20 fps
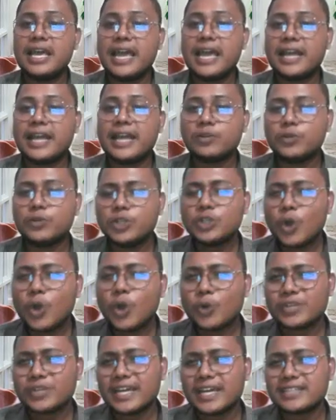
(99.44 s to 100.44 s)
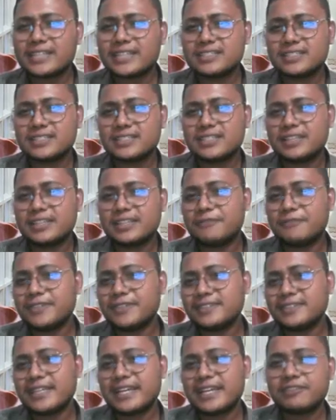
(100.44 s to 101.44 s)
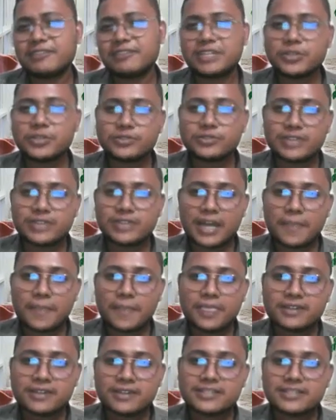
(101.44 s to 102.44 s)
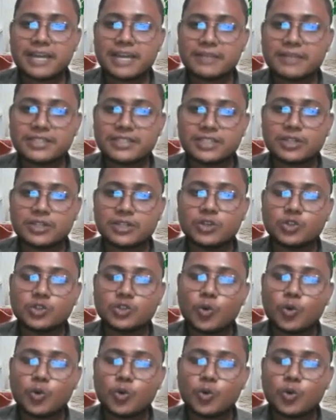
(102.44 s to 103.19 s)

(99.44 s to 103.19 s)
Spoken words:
And we know that the PCA can reduce the dimension.